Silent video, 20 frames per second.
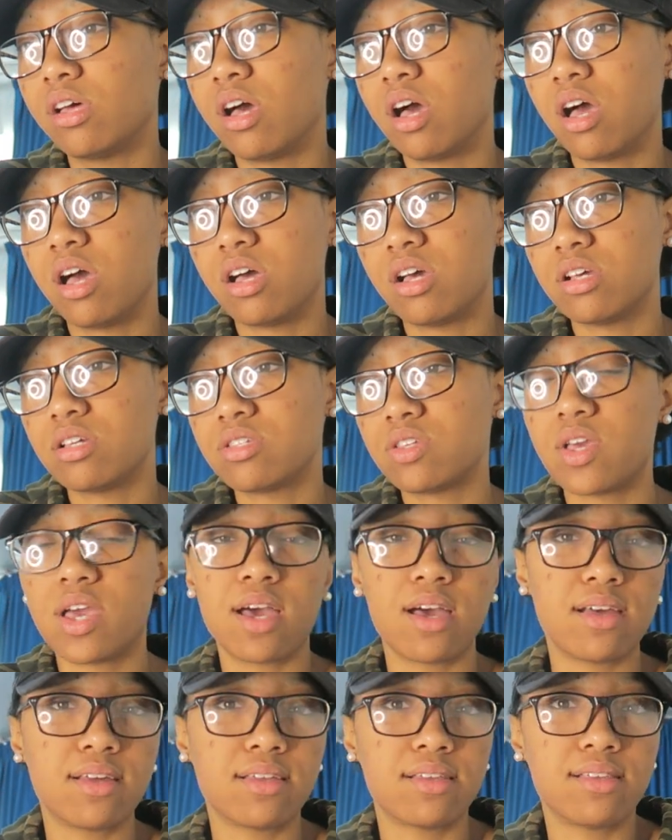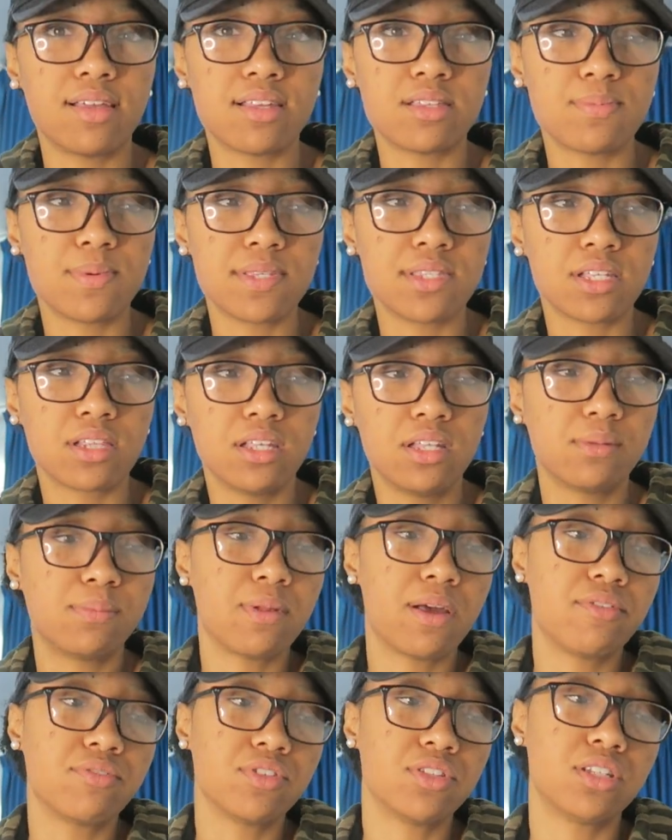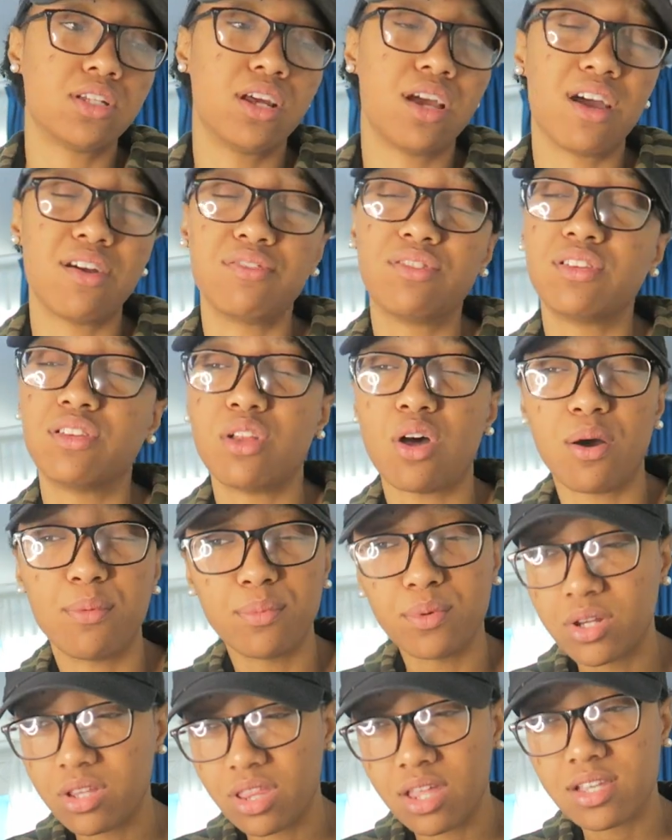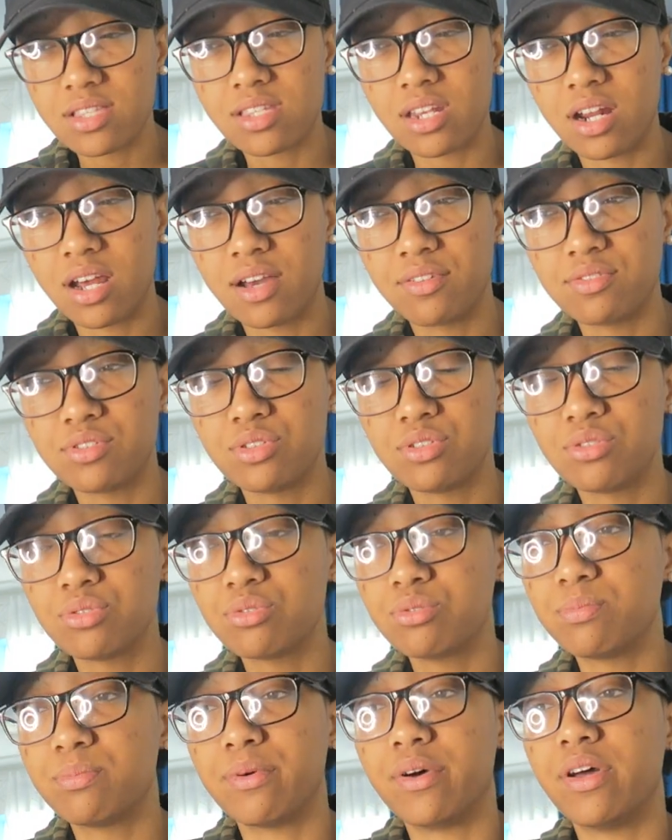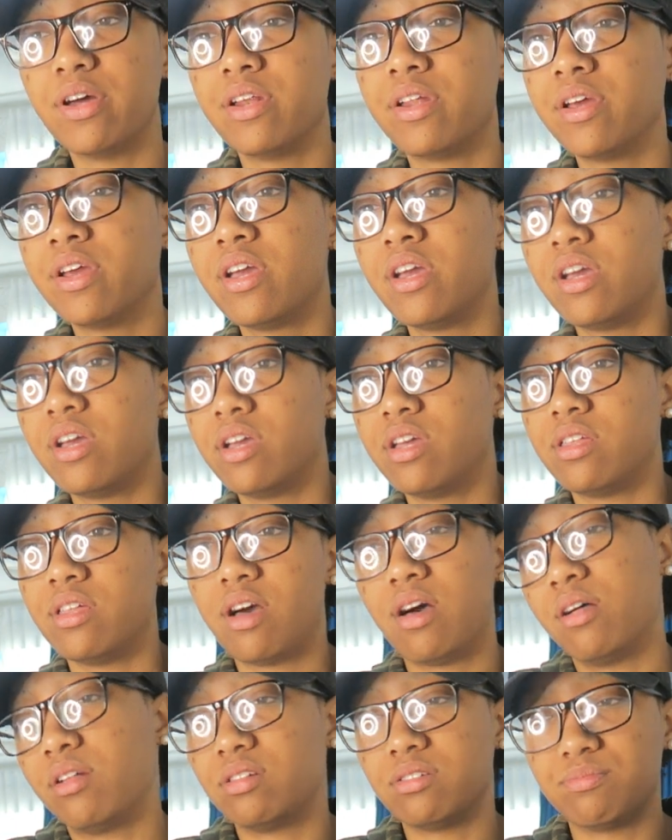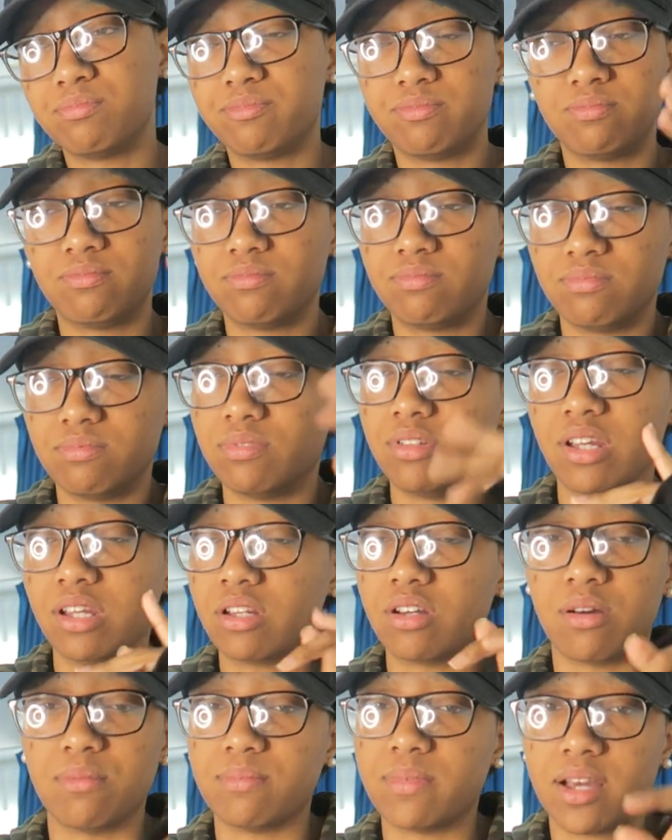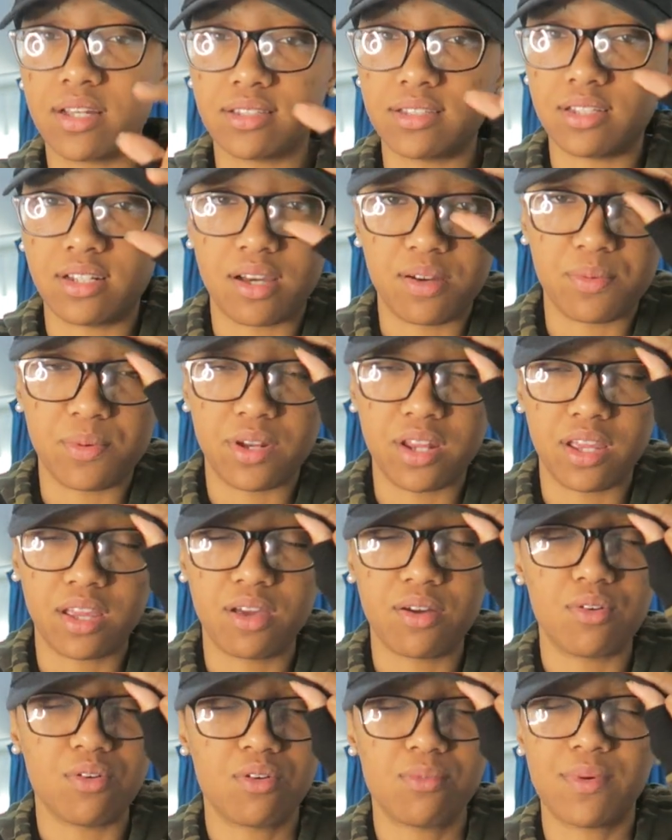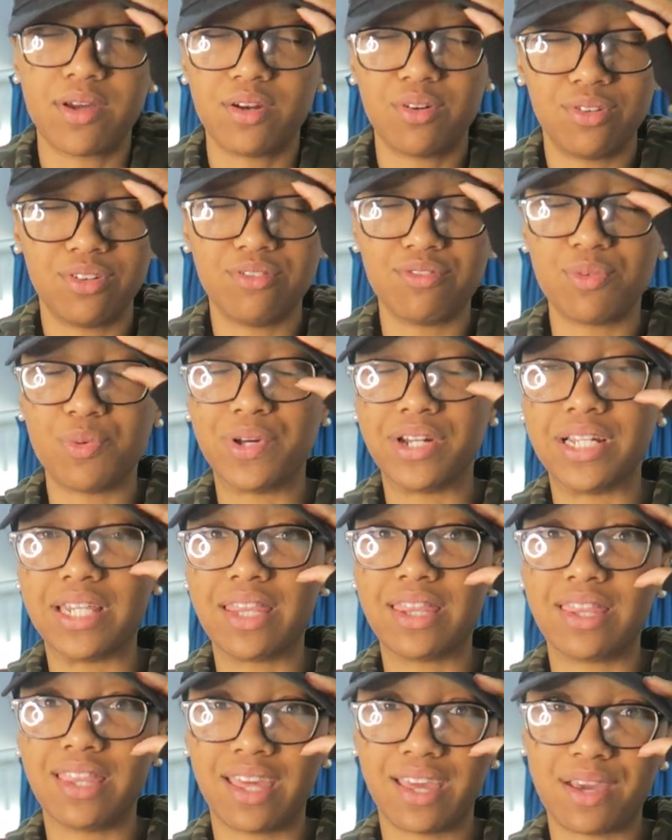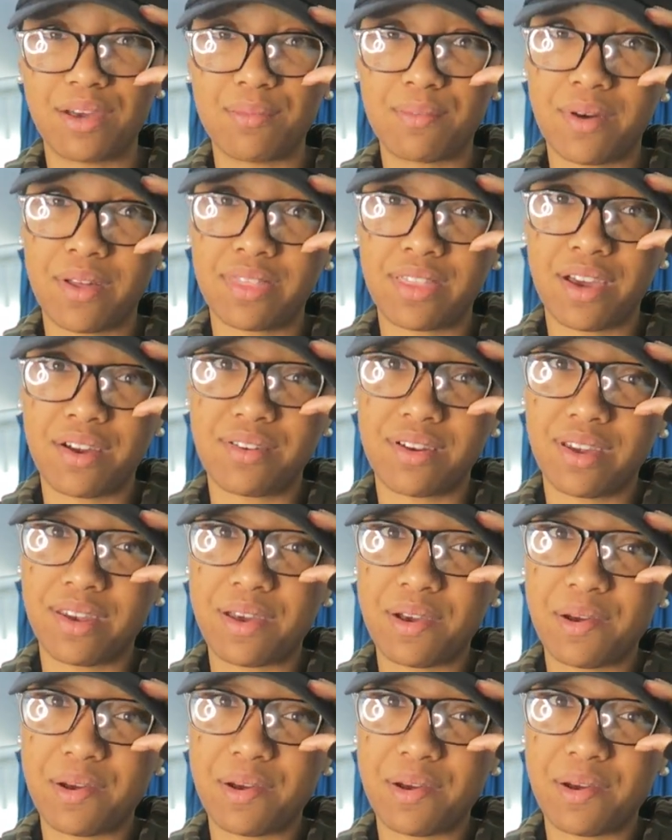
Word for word: Uh so yeah, that's basically the plan for today. I have a lot more things that I have to do, but I'll like come back to that when I get home. I don't even want to think about that right